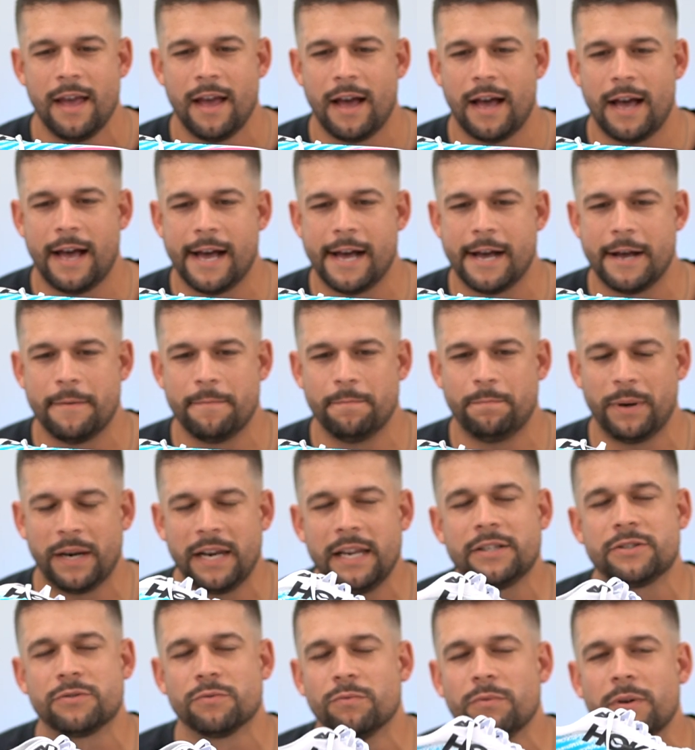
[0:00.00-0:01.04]
But
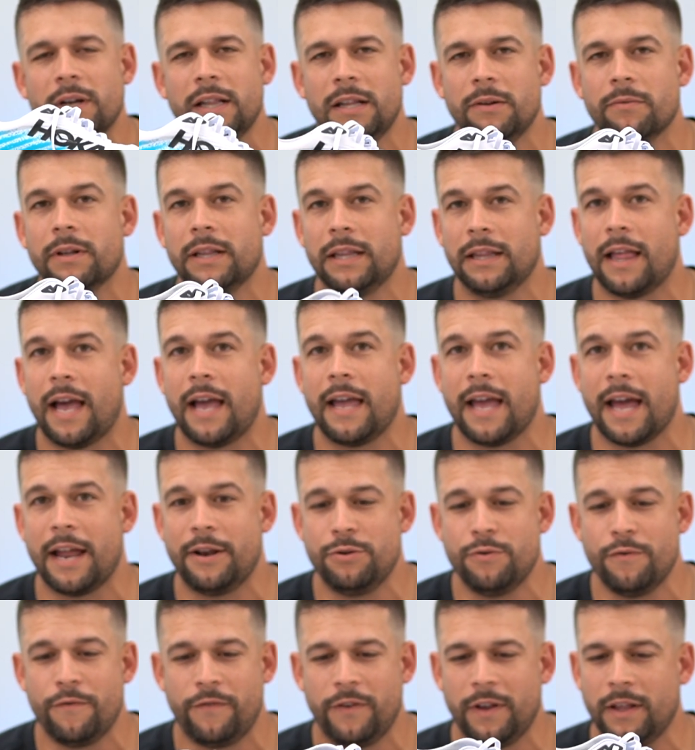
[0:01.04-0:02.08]
it's really, really light,
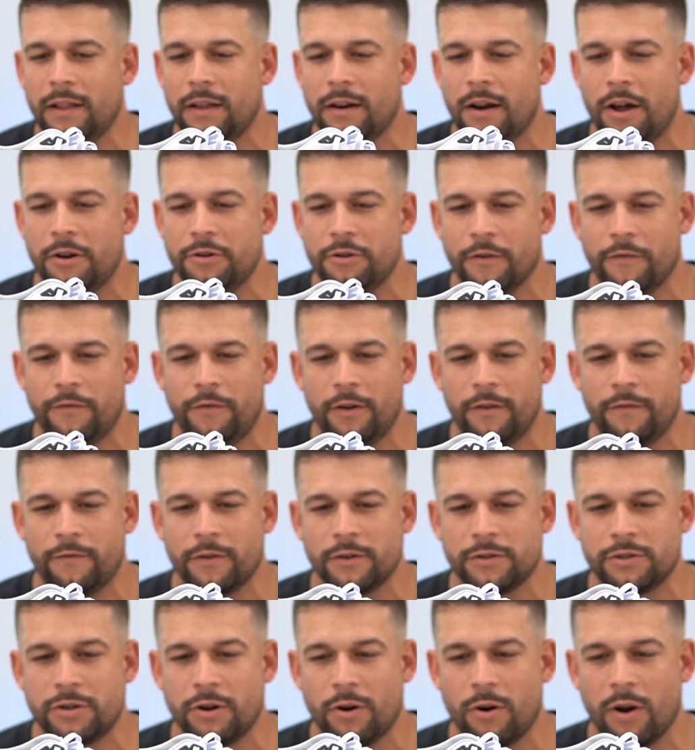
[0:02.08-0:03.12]
and you feel it on your foot
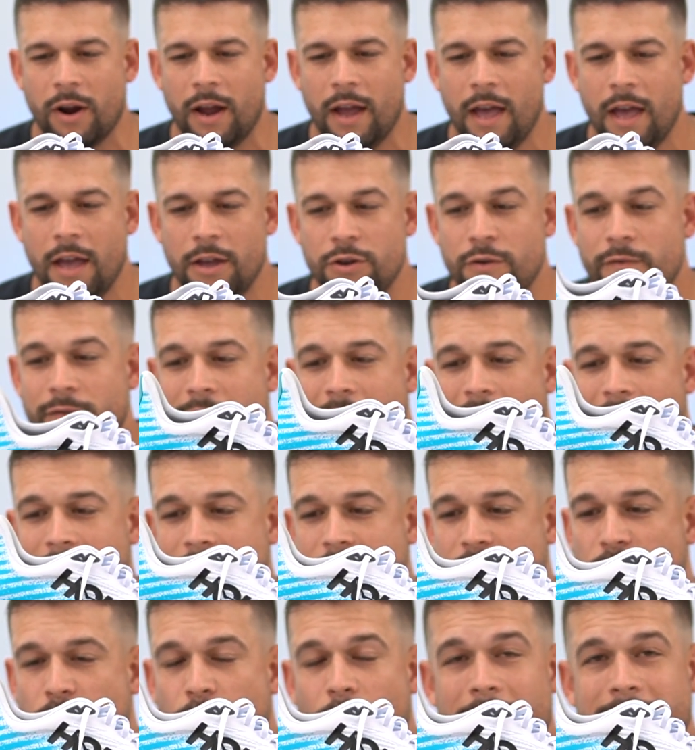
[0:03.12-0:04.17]
for sure. You've
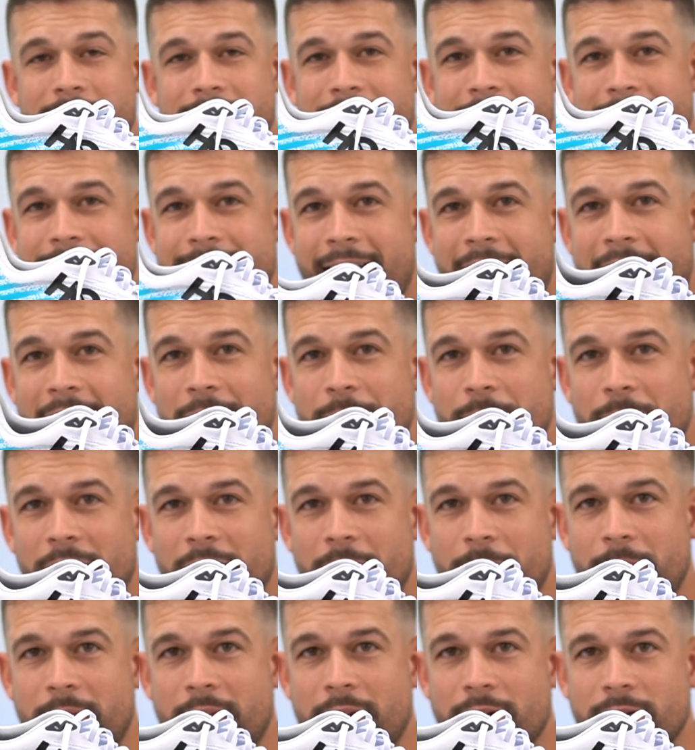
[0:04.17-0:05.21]
got 29
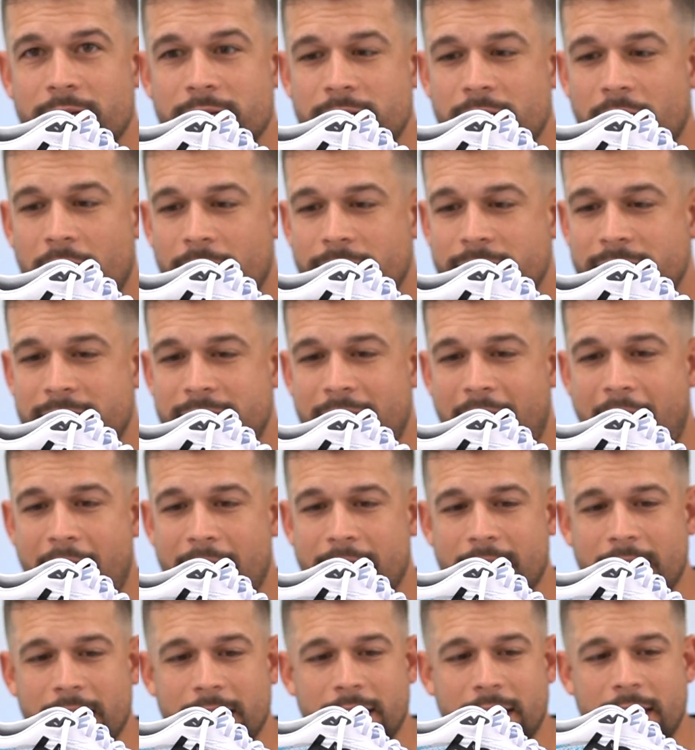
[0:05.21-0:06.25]
millimeters of
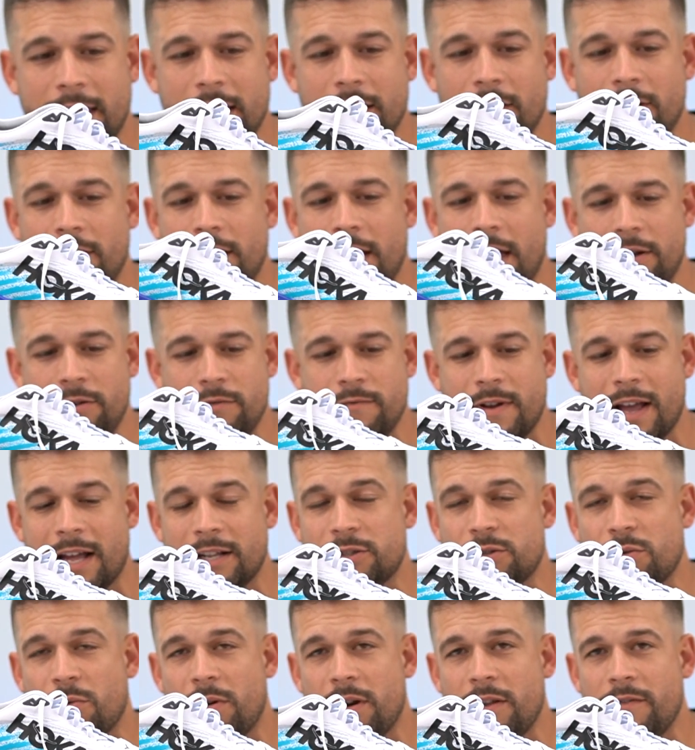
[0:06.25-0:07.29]
stack in the heel, and you've got
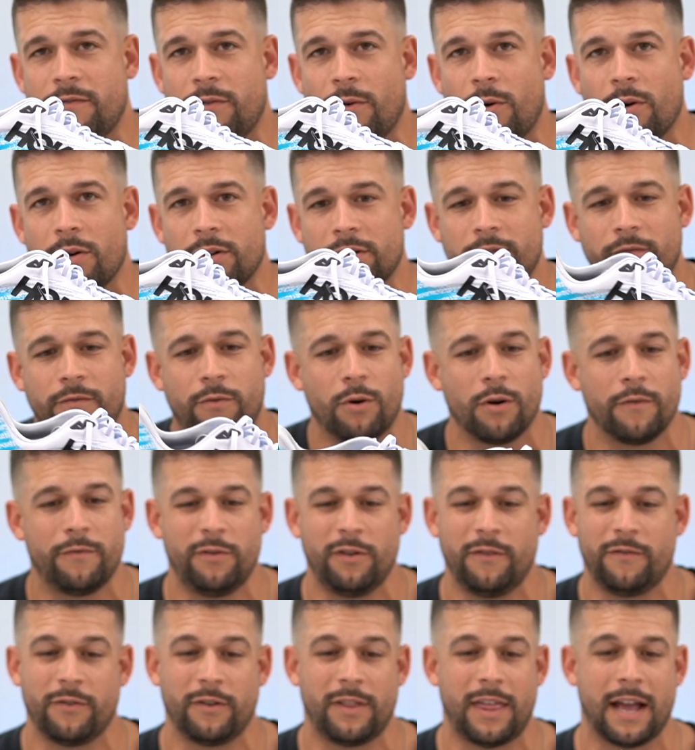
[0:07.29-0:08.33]
24 in the
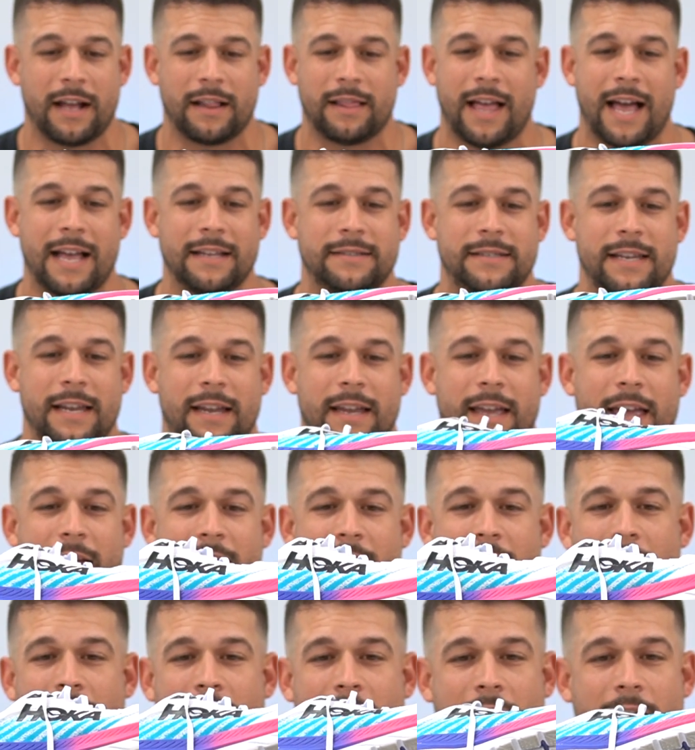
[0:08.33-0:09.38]
forefoot for that classic
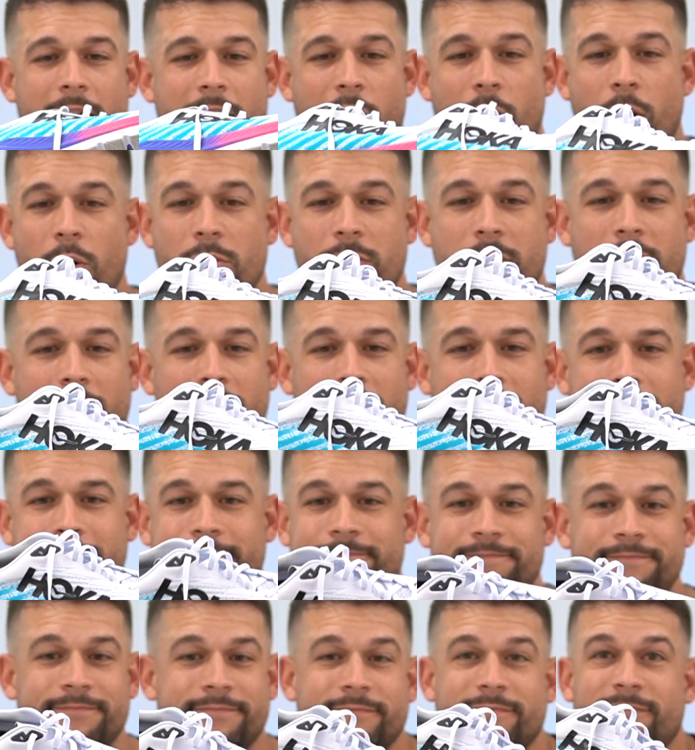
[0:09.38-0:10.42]

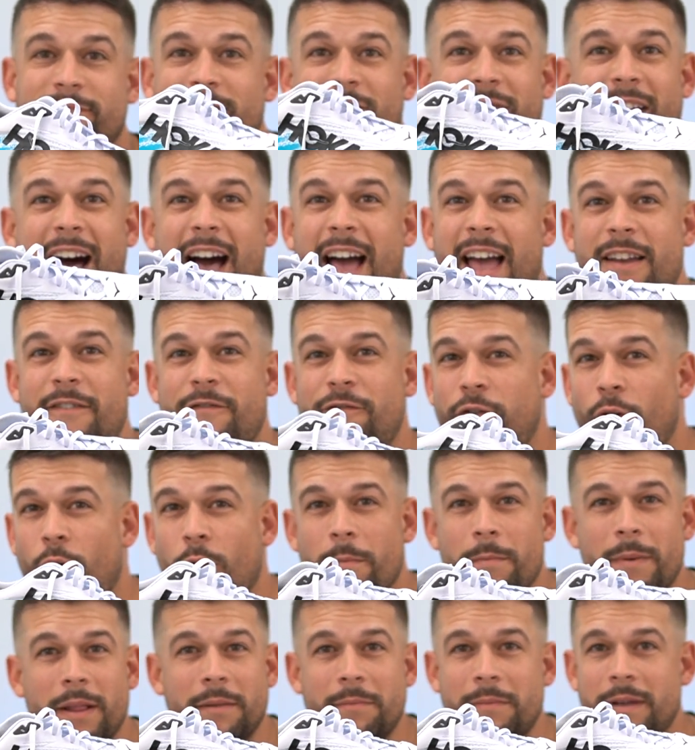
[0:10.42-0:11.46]
Hoka
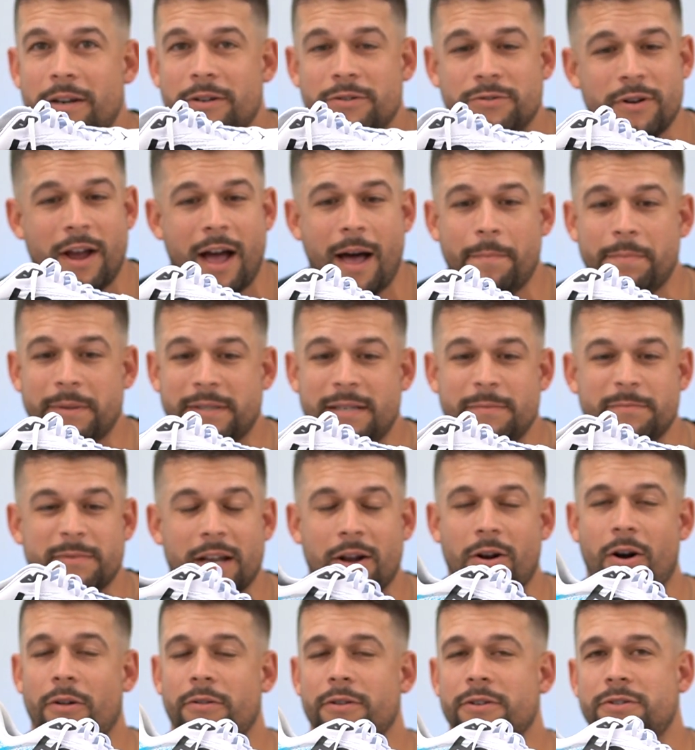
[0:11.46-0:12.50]
4 millimeter drop. It seems
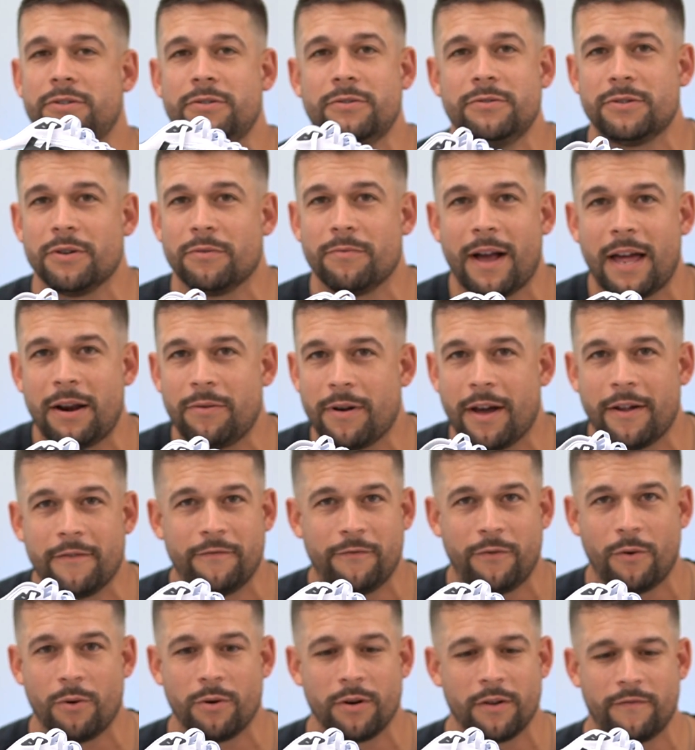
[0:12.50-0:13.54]
like all their shoes are right around
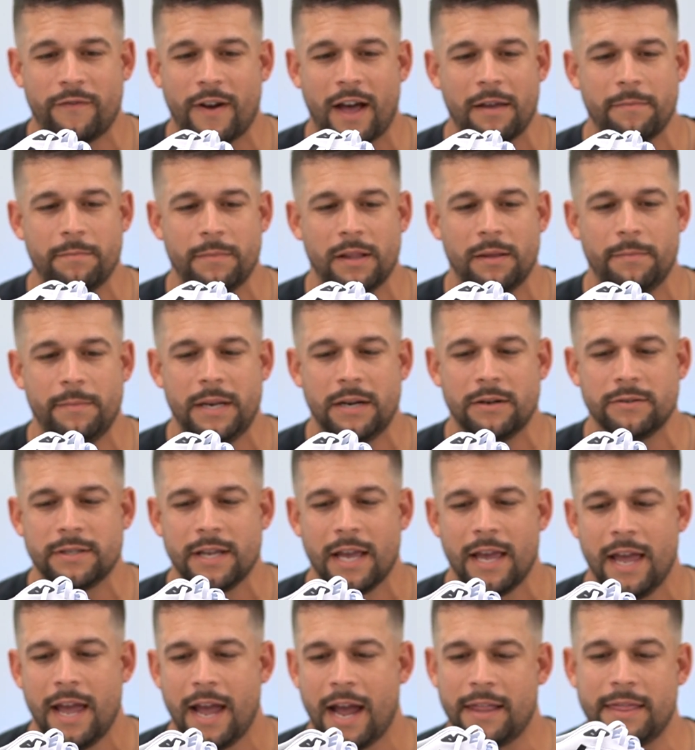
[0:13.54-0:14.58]
4 to 5 millimeters,
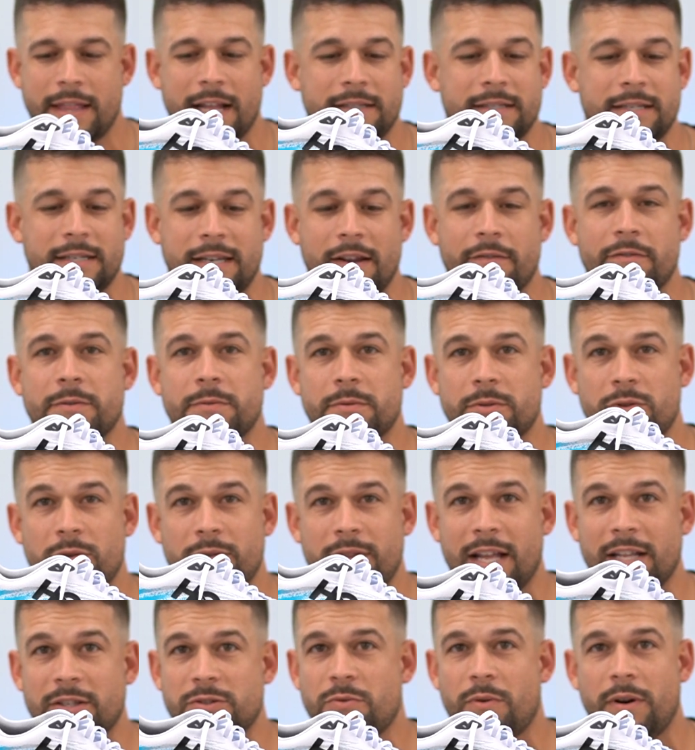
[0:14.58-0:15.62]
and that's the difference between
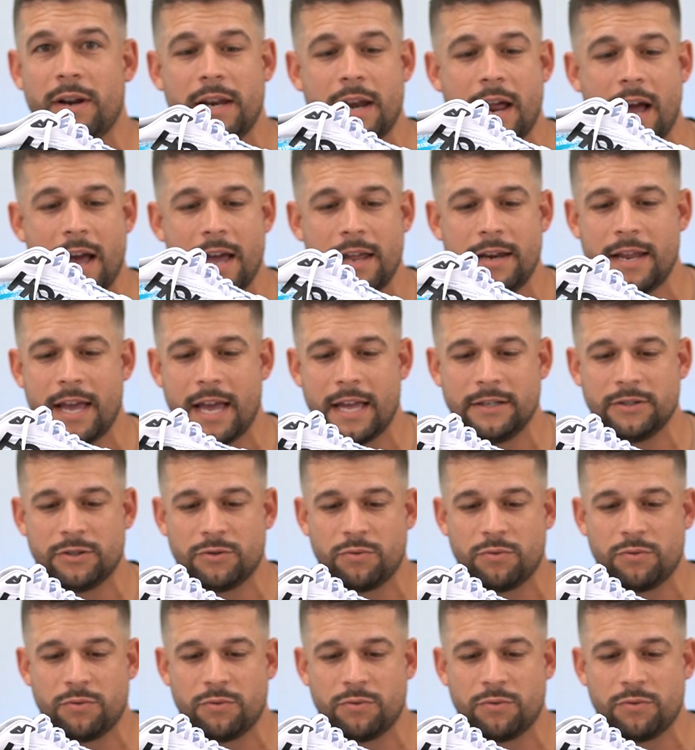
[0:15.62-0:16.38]
that 29 and